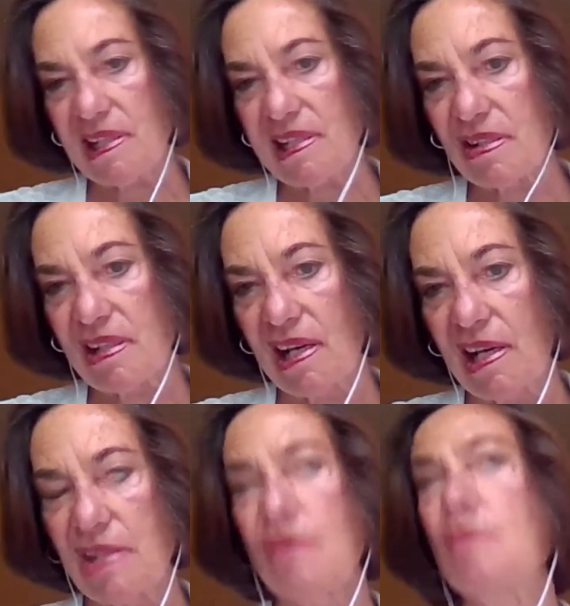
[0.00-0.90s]
the Western
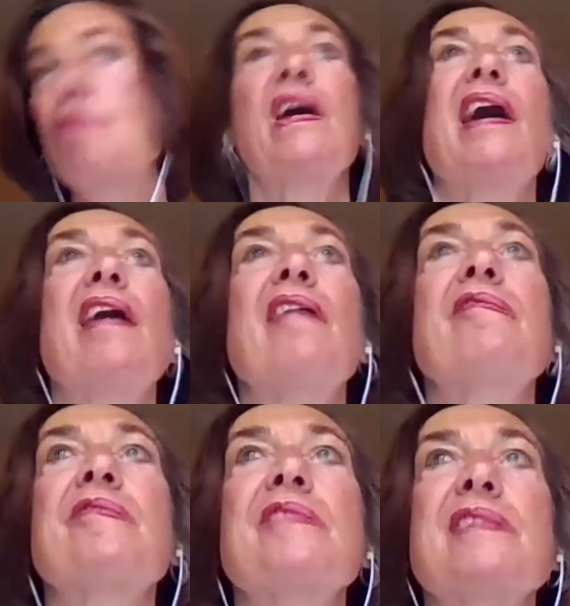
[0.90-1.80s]
societies, we
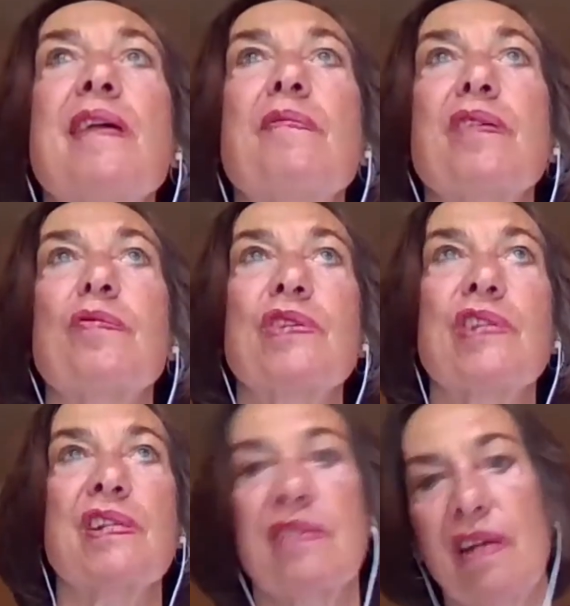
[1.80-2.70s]
have something
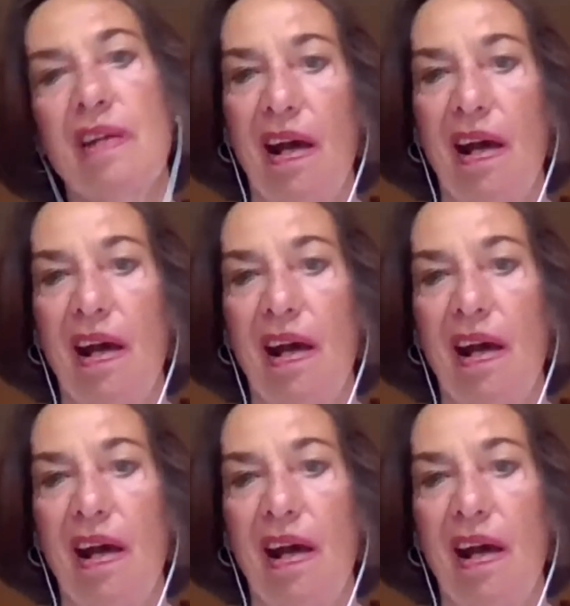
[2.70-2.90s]
which is,